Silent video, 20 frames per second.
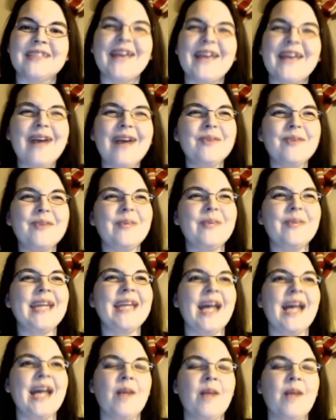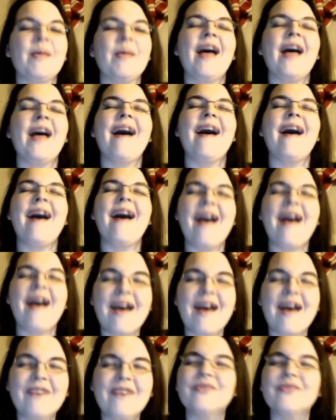How can we help
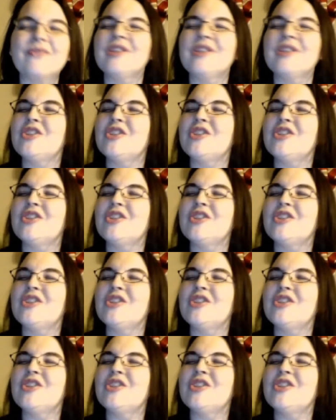every